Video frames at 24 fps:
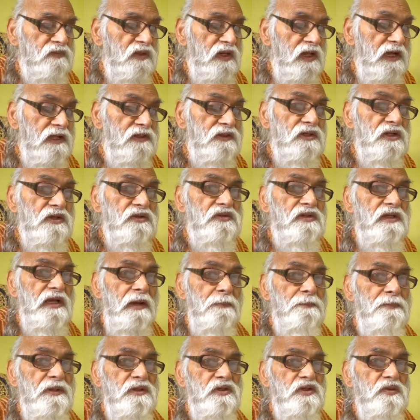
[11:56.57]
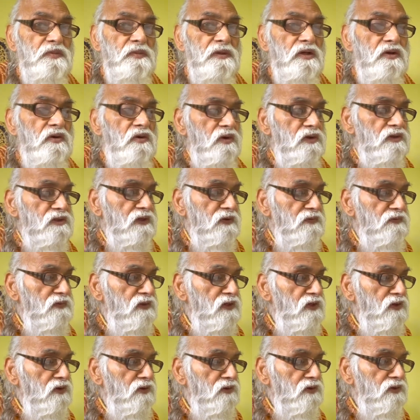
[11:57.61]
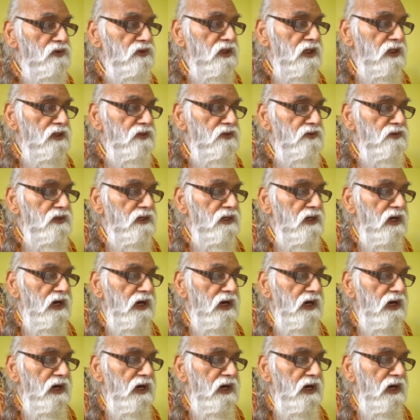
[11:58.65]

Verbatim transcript: And this happens because of egocentric